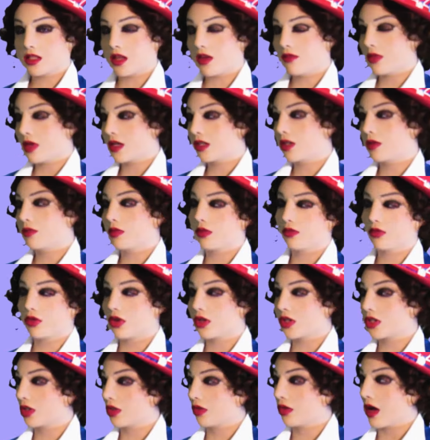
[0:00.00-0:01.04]
As I mentioned
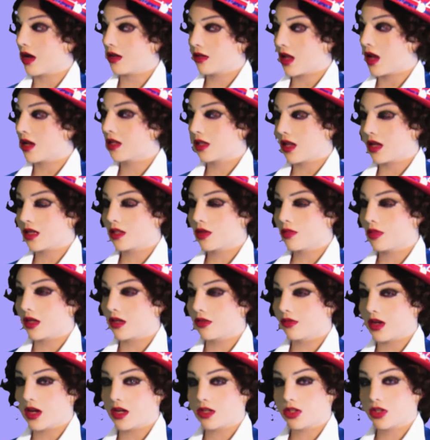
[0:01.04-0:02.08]
before, too, I'd like the
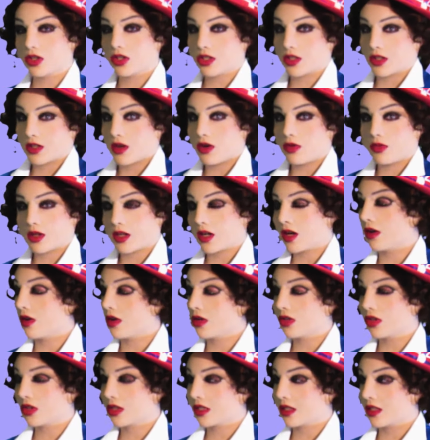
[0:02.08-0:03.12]
manufacturers to know we are
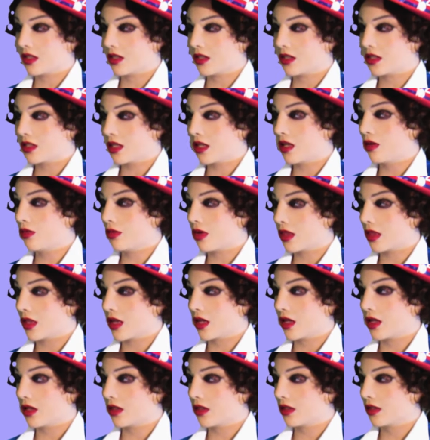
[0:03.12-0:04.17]
interested in seeing what
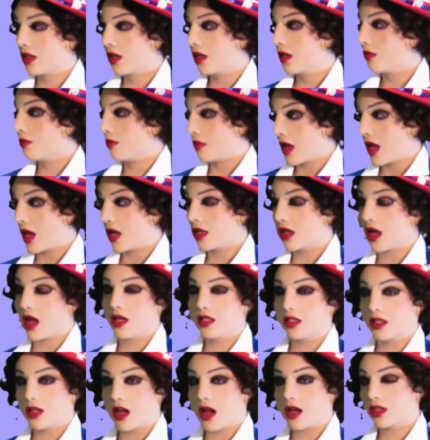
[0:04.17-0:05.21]
they make.
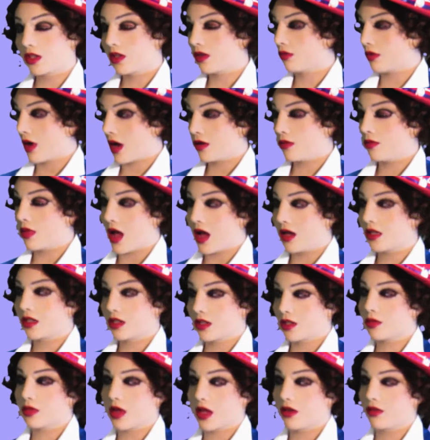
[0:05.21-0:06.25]
I did actually write back
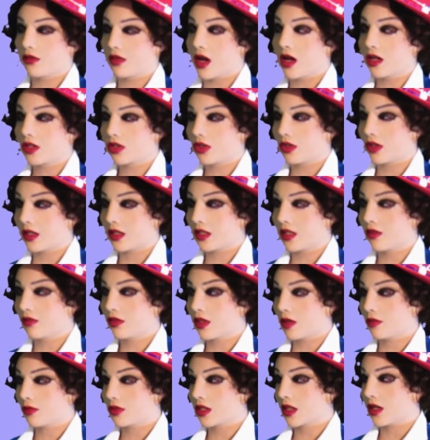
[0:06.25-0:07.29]
to this manufacturer and
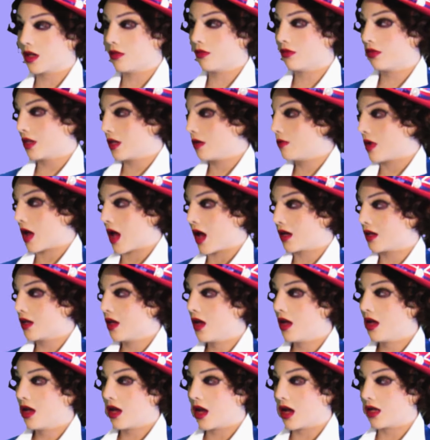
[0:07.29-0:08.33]
give them some feedback
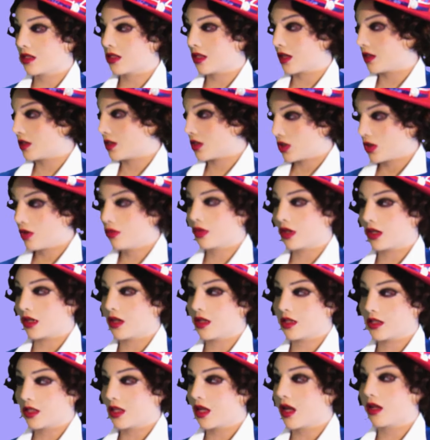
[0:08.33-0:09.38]
as a
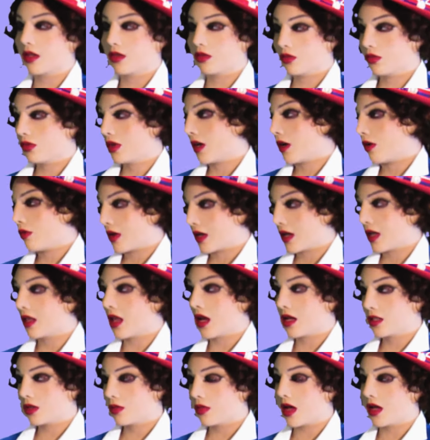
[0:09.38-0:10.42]
consumer and said, what I
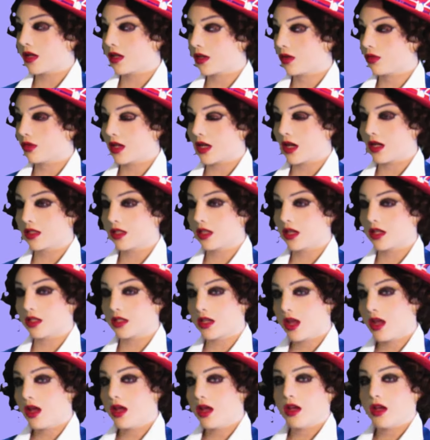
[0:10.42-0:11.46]
liked about it and what I didn't.